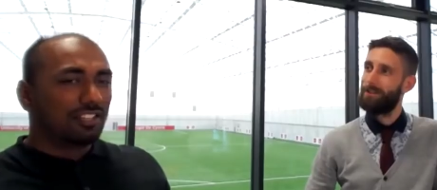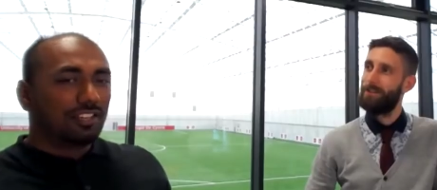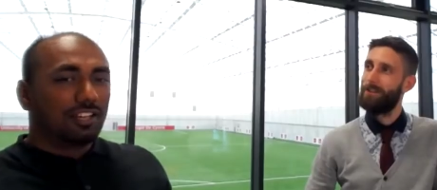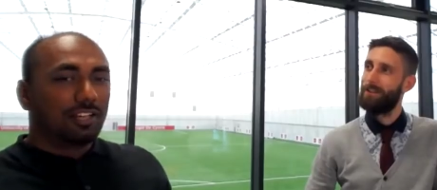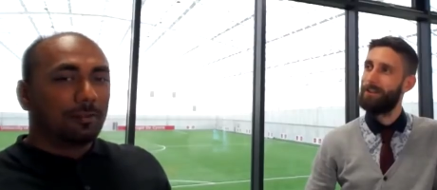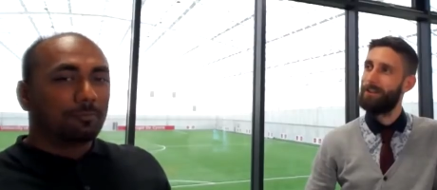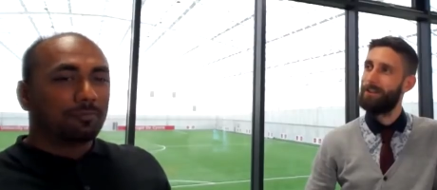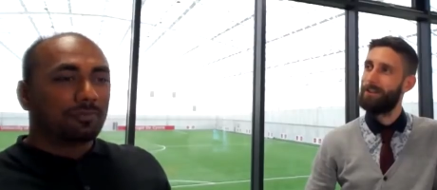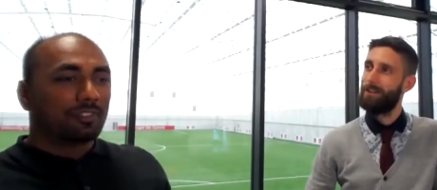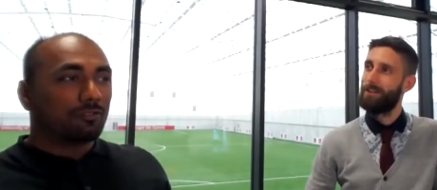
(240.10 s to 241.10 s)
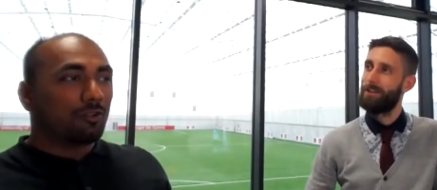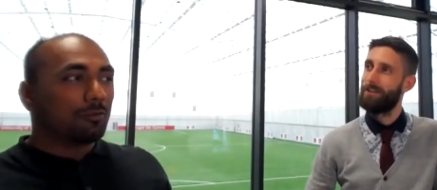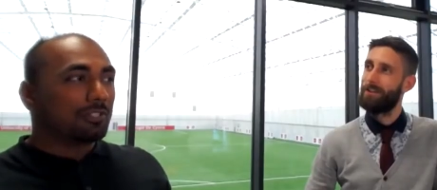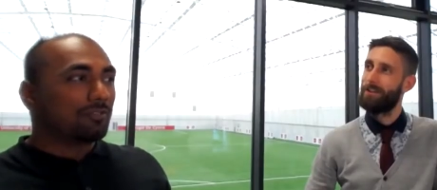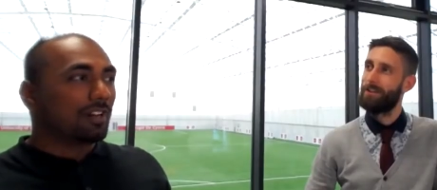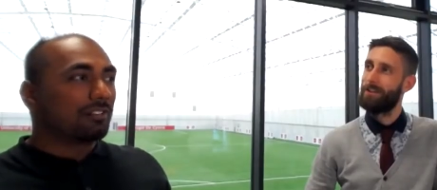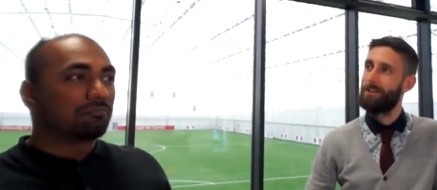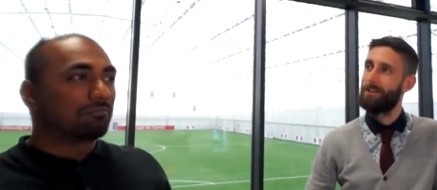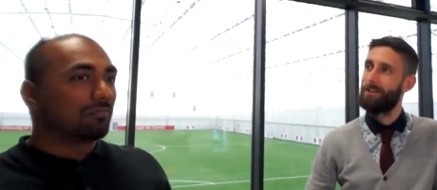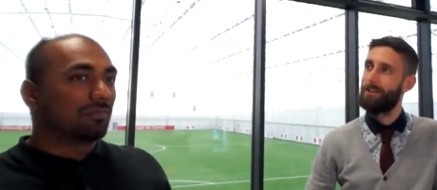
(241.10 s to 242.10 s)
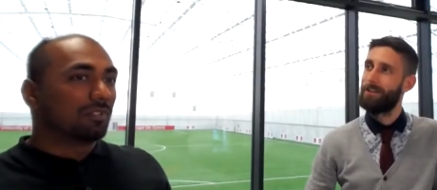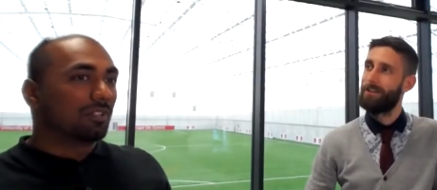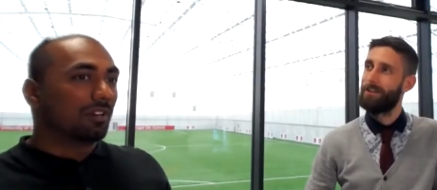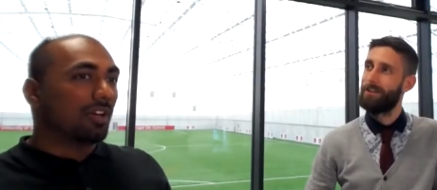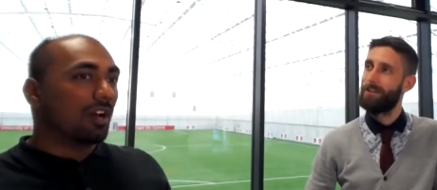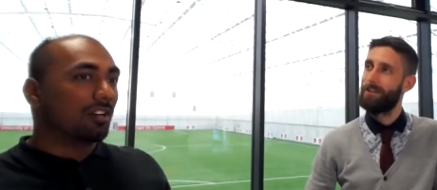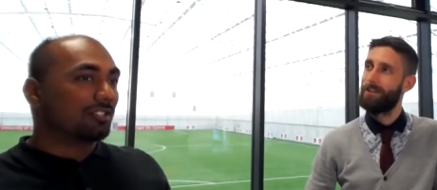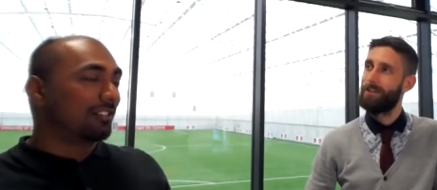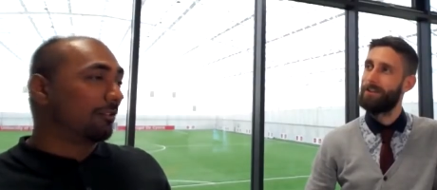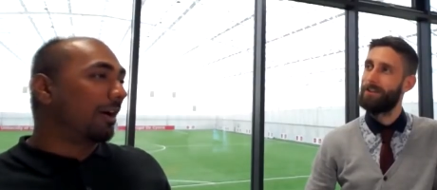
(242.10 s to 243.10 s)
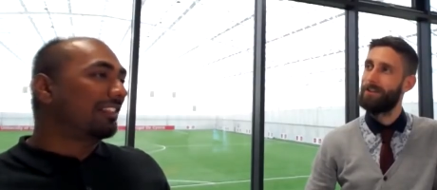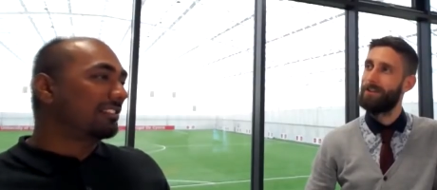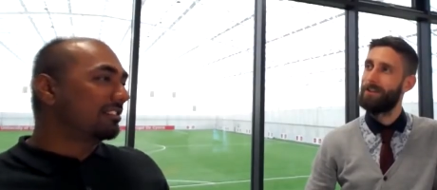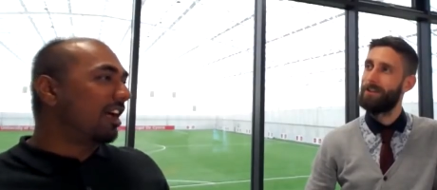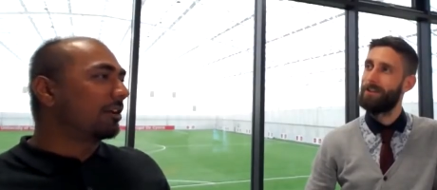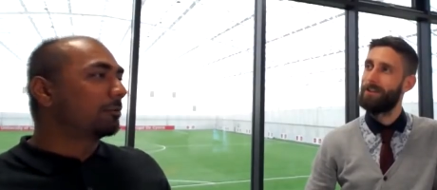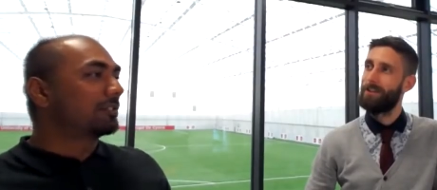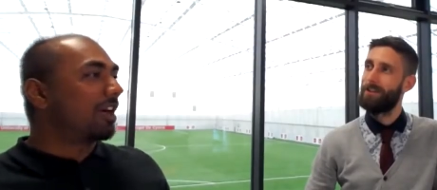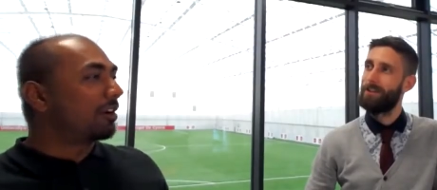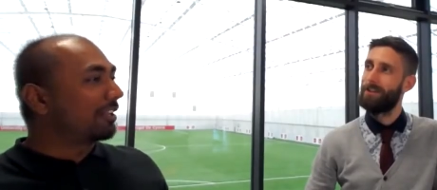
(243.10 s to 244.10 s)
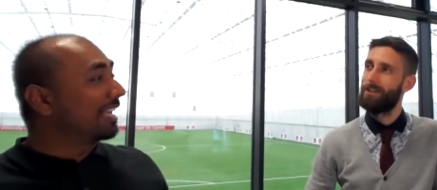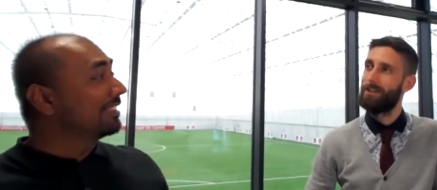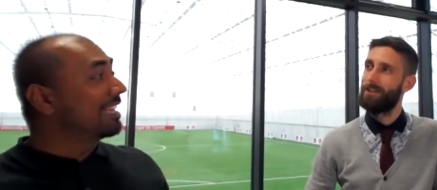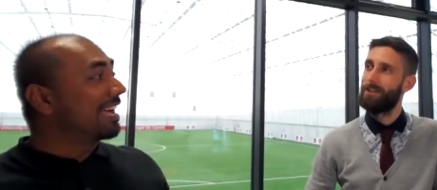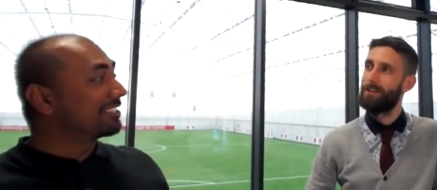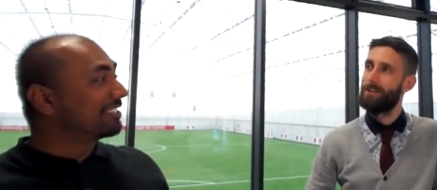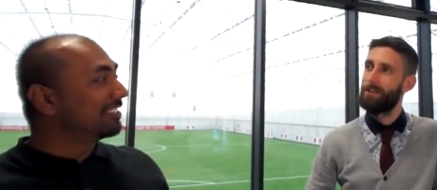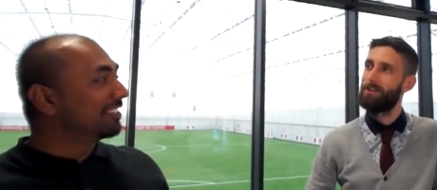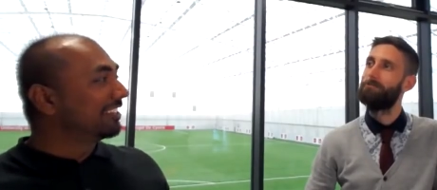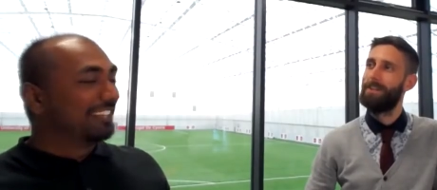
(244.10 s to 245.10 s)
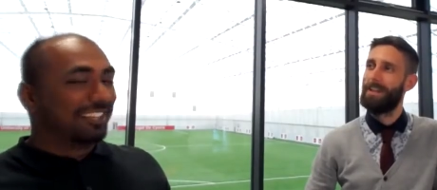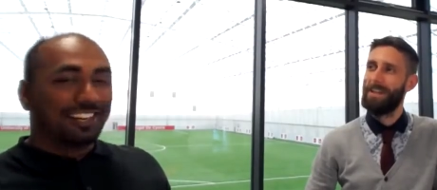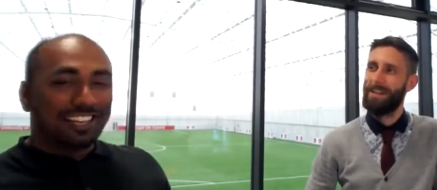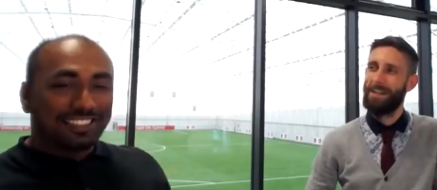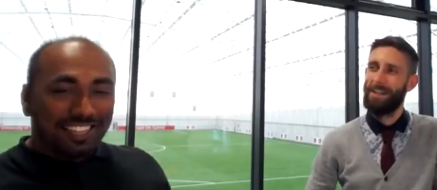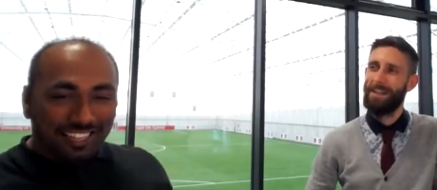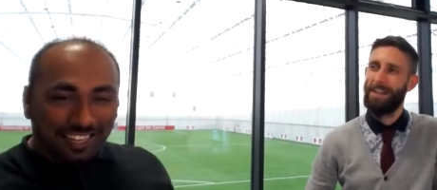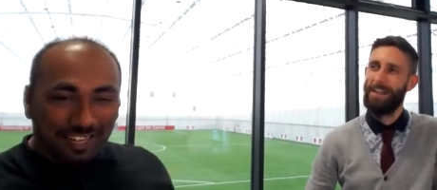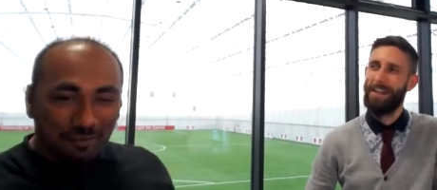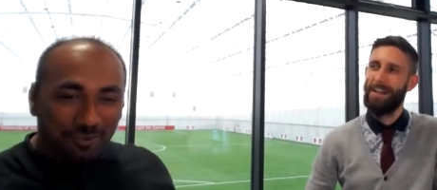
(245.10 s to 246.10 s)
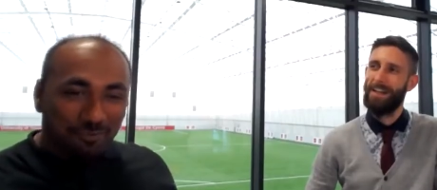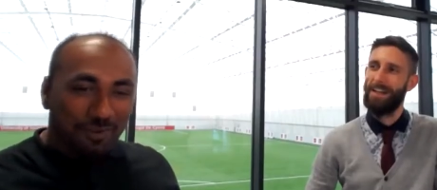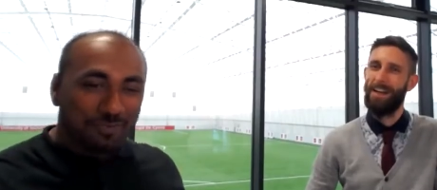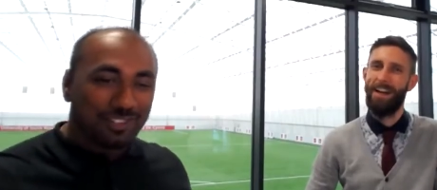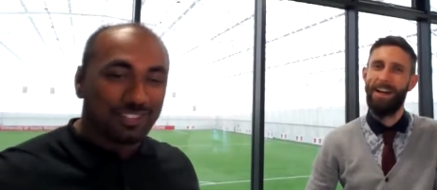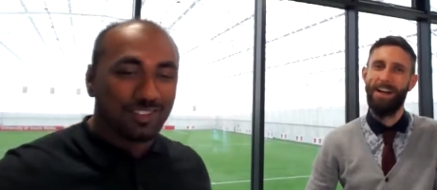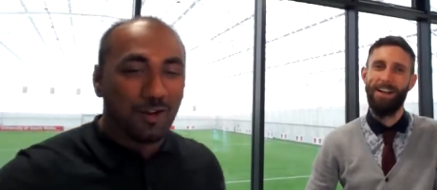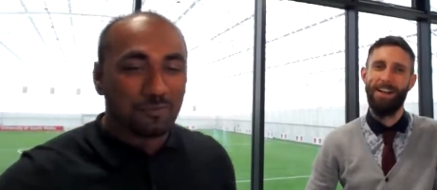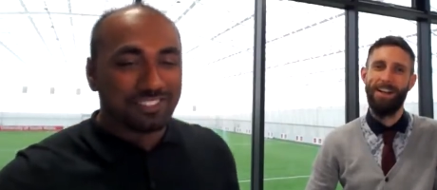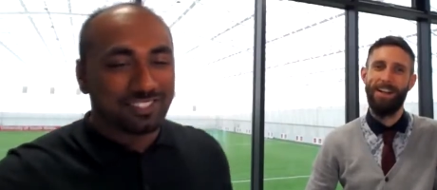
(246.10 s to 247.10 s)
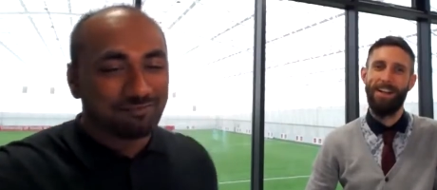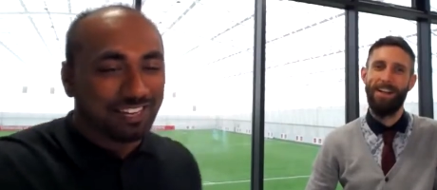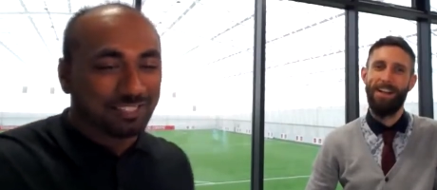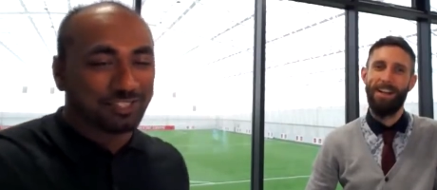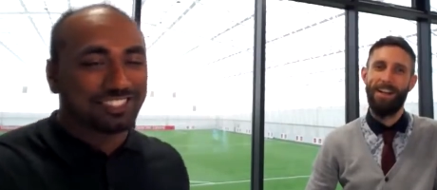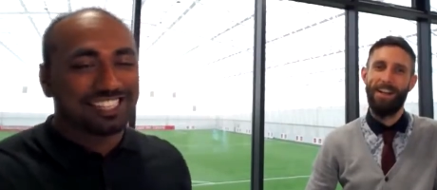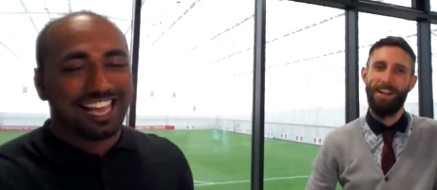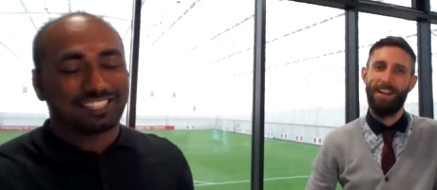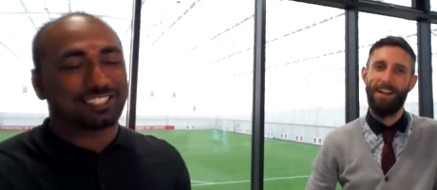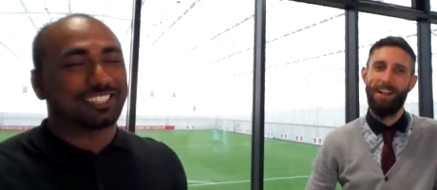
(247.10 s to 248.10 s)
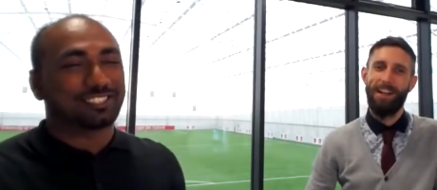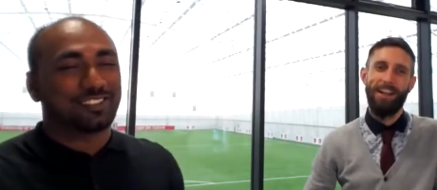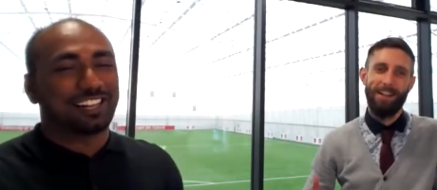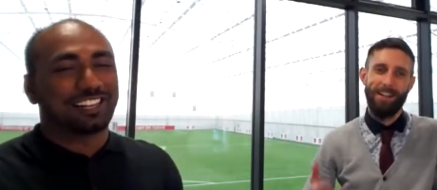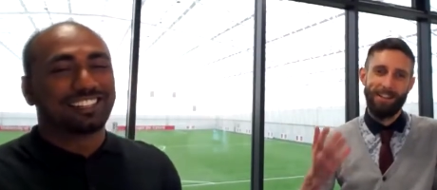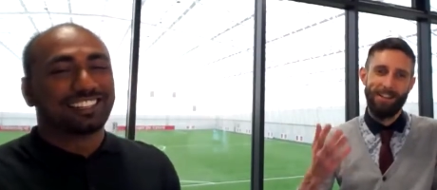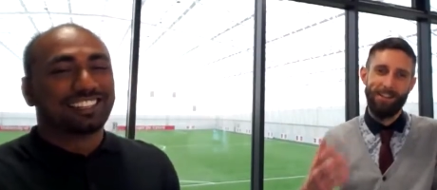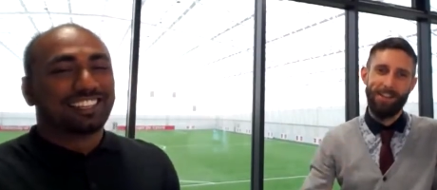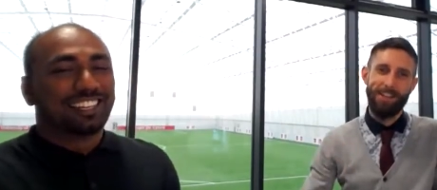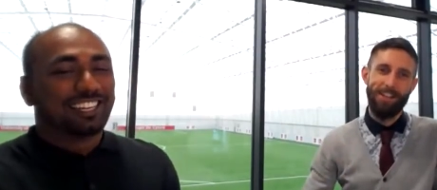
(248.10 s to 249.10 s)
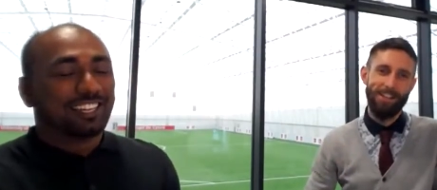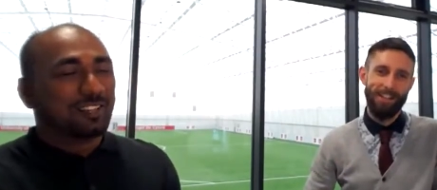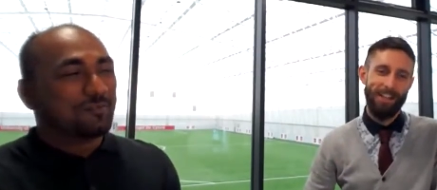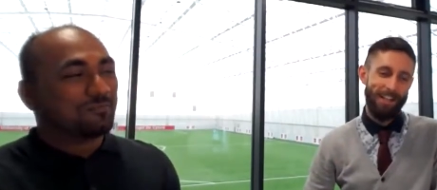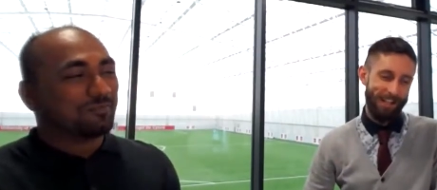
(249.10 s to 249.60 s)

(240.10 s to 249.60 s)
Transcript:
Speaker 1: Um, they have always felt, regardless at the start it was hard to get the accent and i think a couple of people in the comments have mentioned the accent as well there we are um,